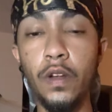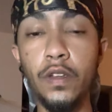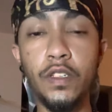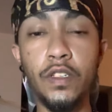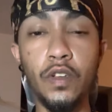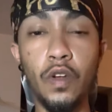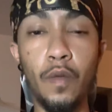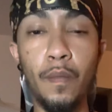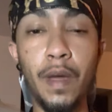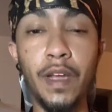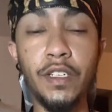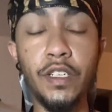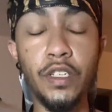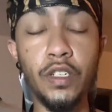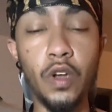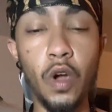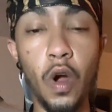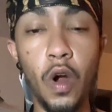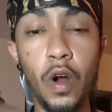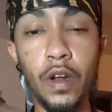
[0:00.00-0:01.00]
So my
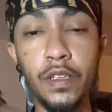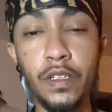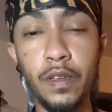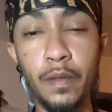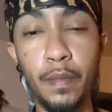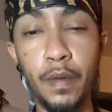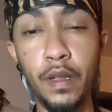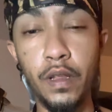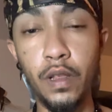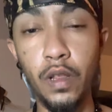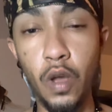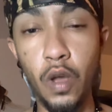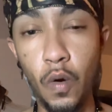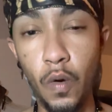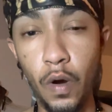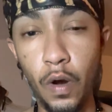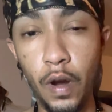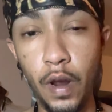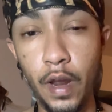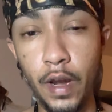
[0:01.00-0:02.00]
scar is a bit
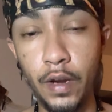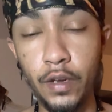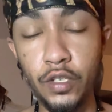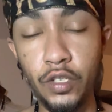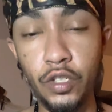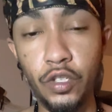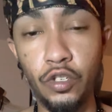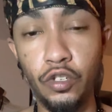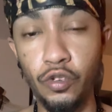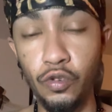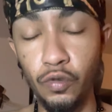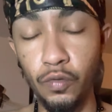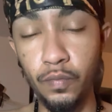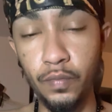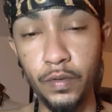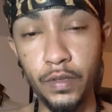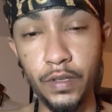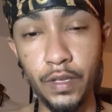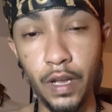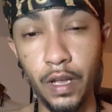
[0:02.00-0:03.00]
lower and
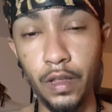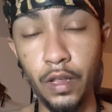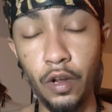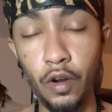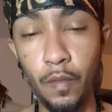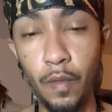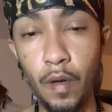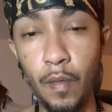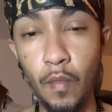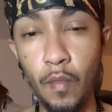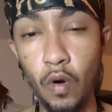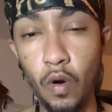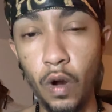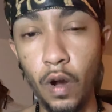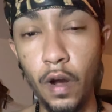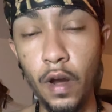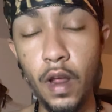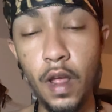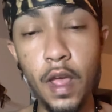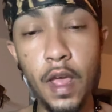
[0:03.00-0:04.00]
droops a little bit
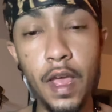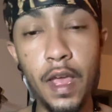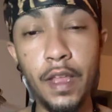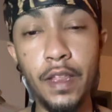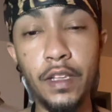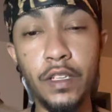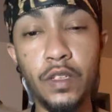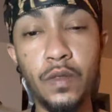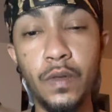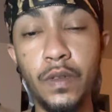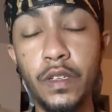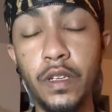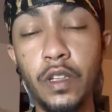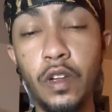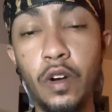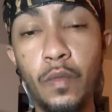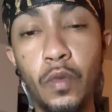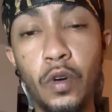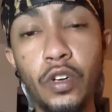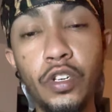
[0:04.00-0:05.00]
more, and this one's a
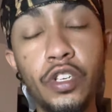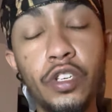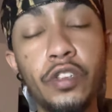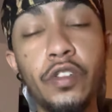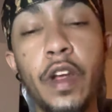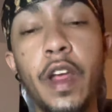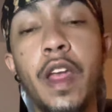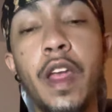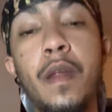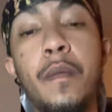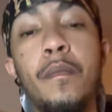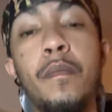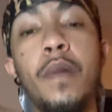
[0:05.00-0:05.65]
little more straight.